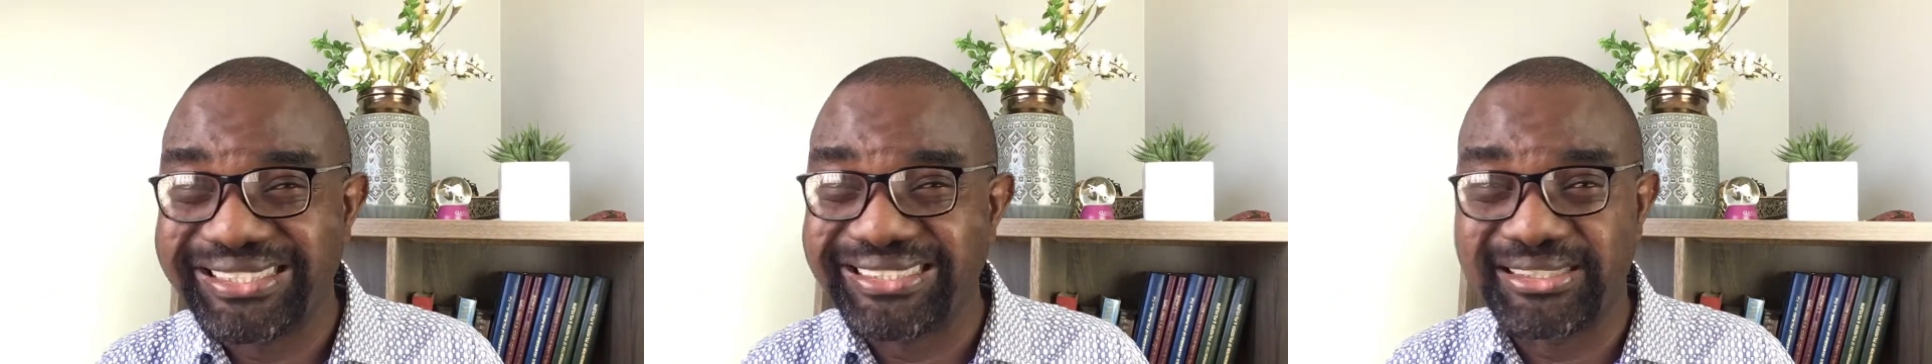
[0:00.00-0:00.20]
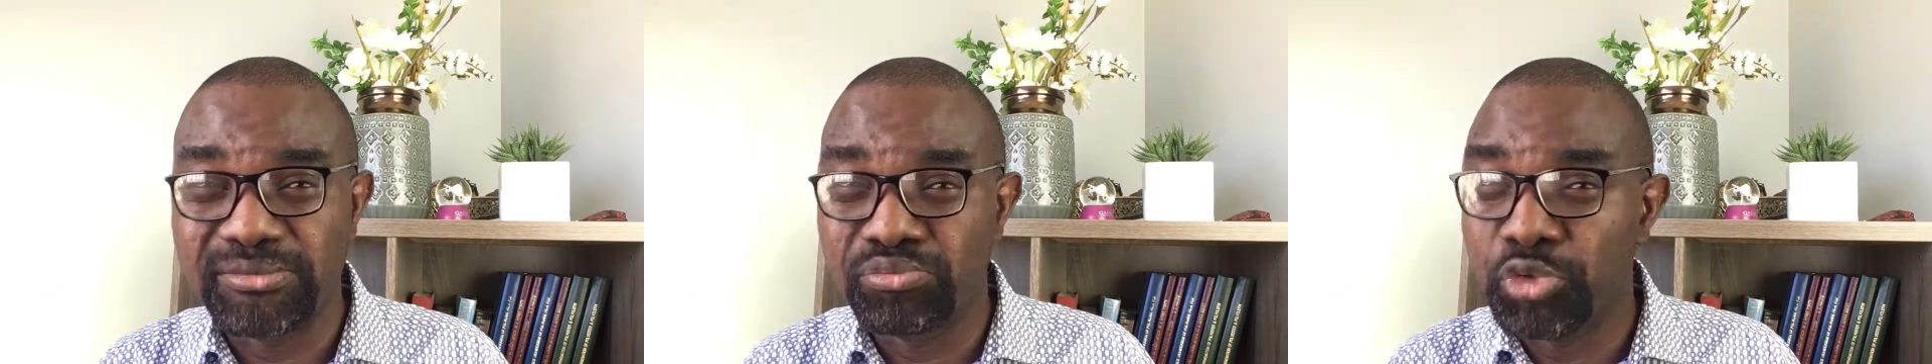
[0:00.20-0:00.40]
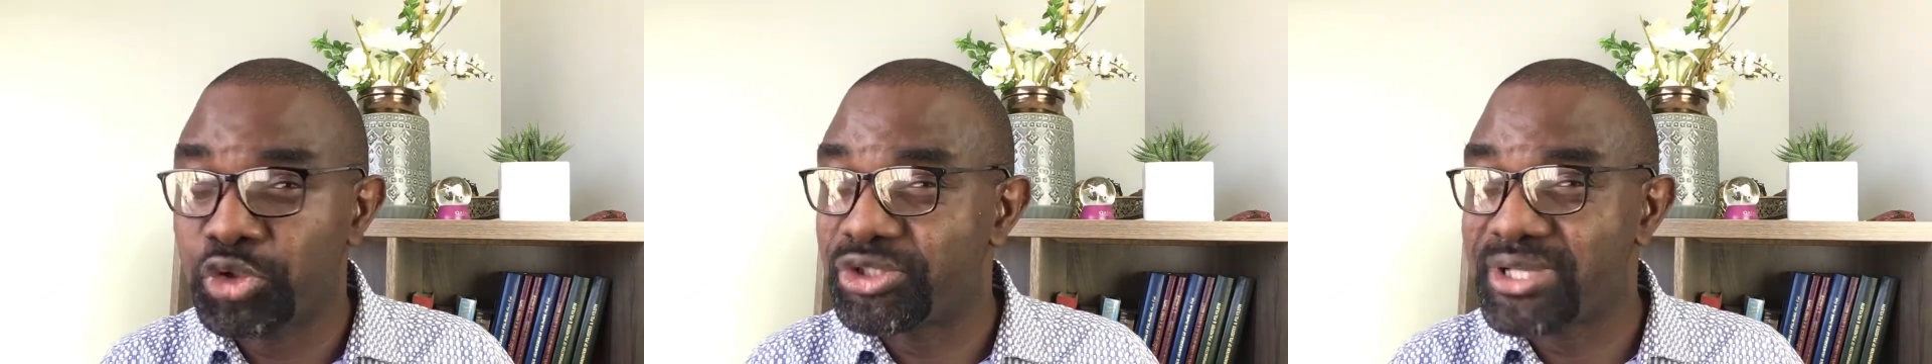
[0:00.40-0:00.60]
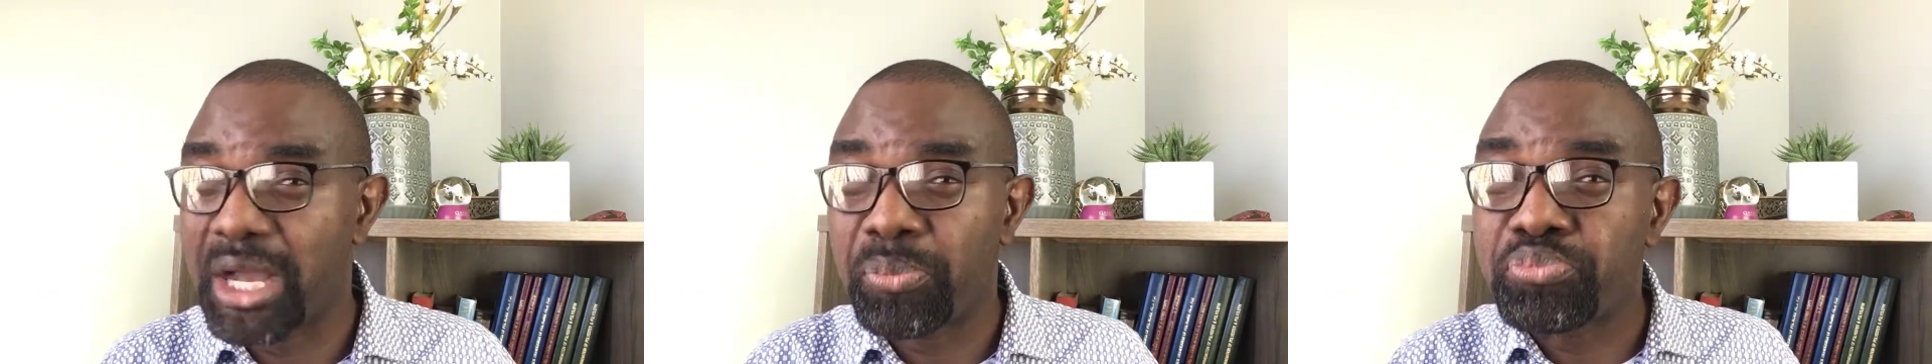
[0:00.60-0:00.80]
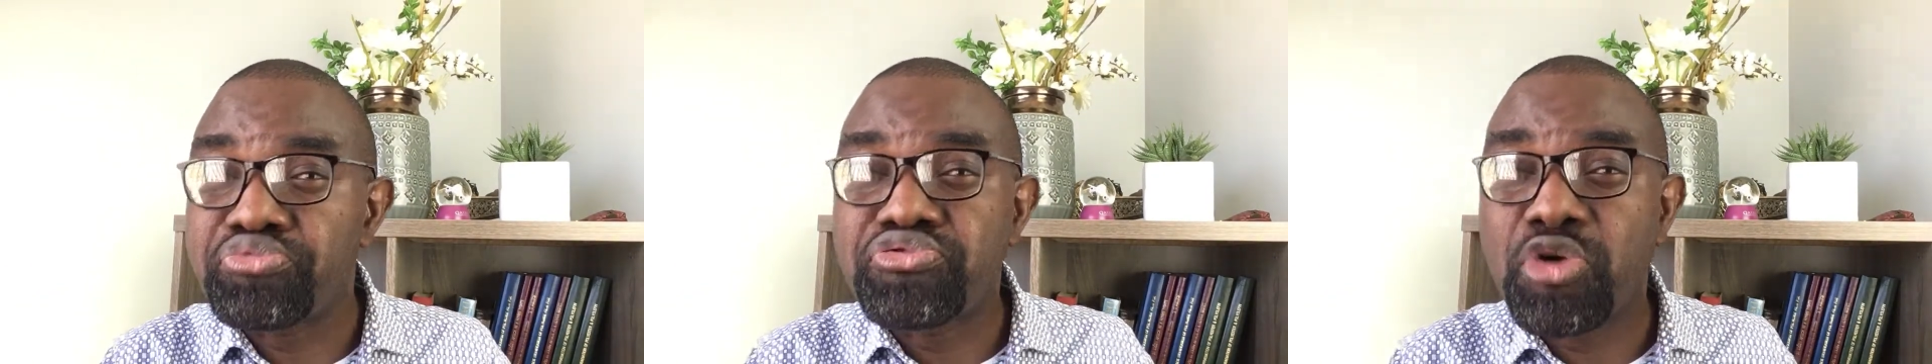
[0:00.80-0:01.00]
is the most
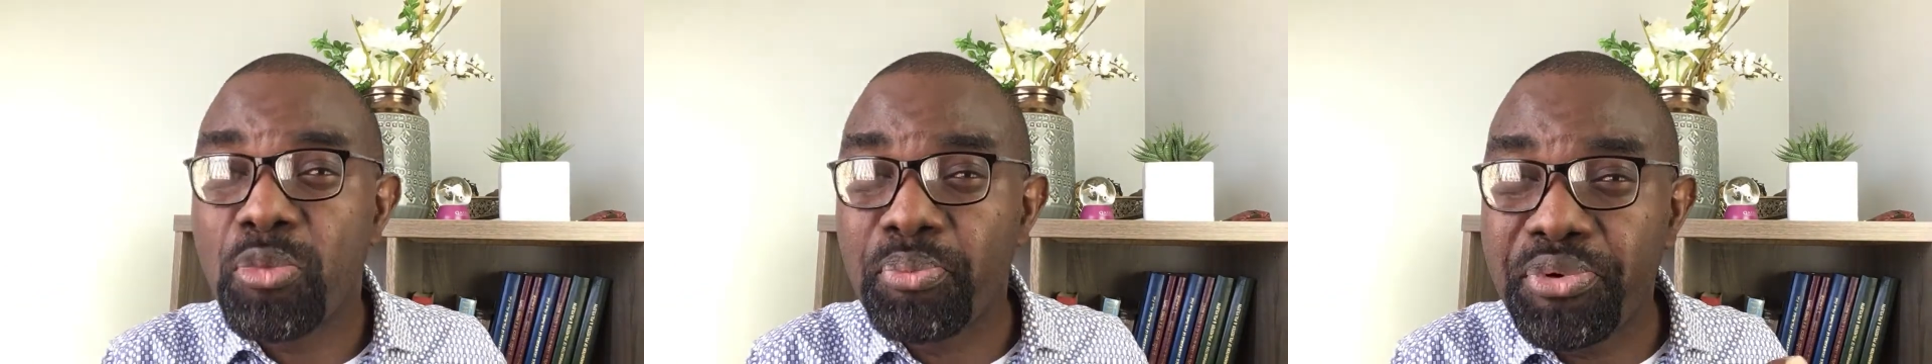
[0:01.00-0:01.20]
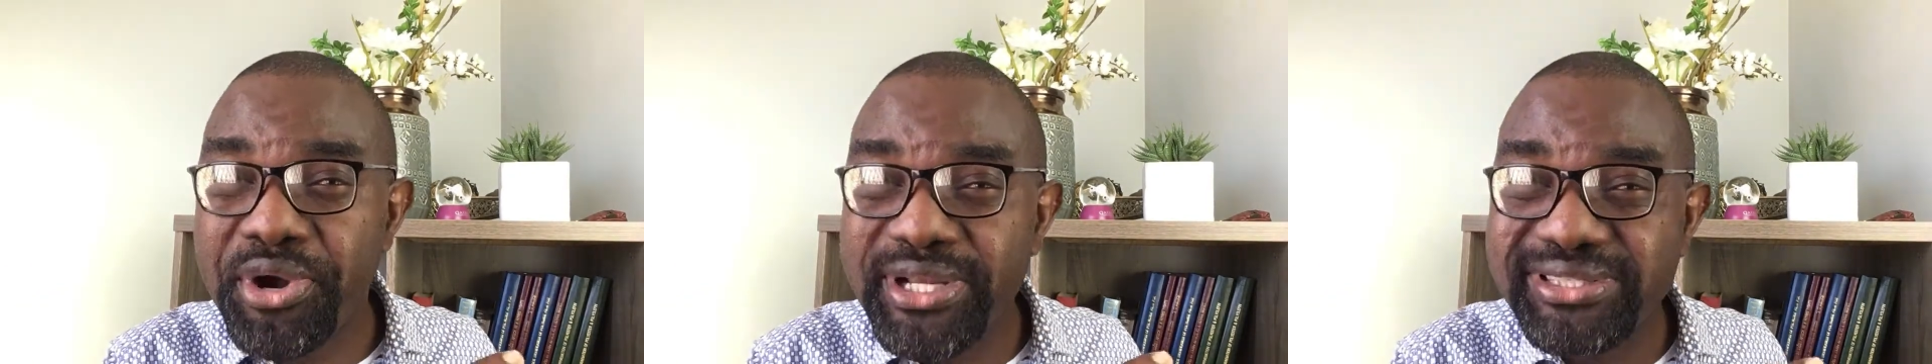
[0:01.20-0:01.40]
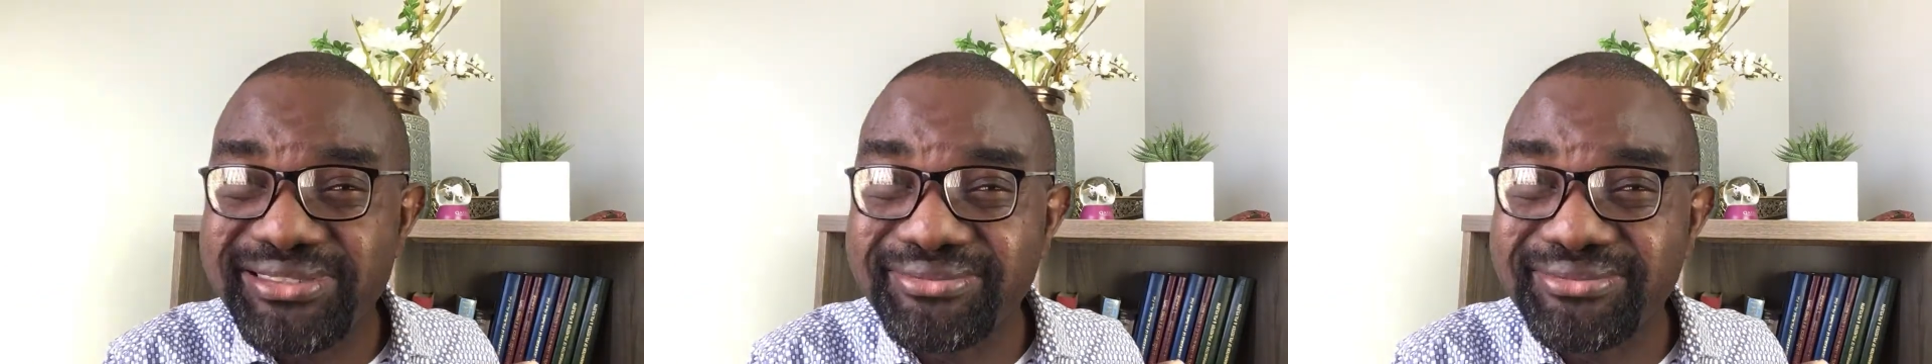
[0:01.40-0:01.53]
appropriate